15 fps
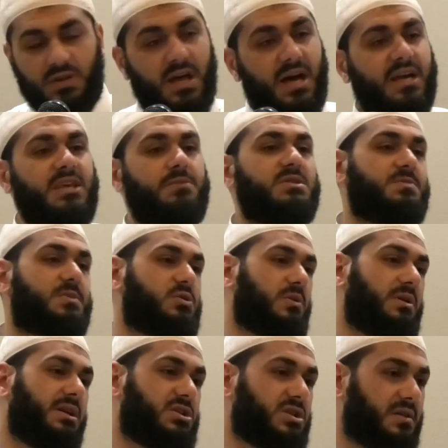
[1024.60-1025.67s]
the arguments
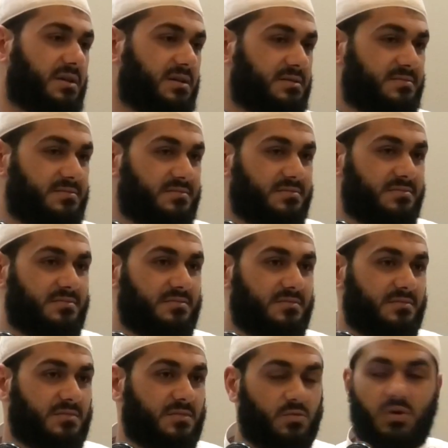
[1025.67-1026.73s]
between each other.
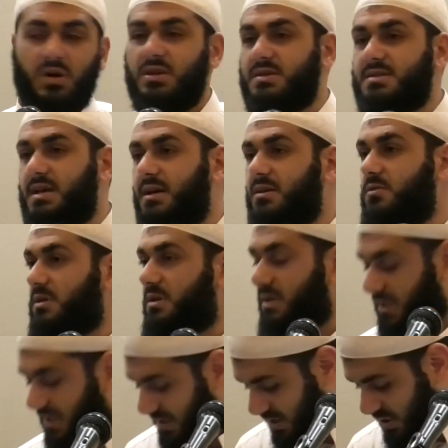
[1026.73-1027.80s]
Why is arguing?
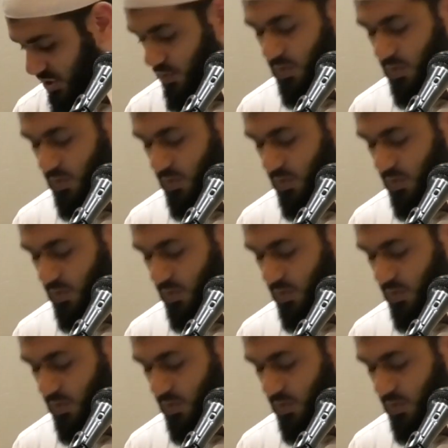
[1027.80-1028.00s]
She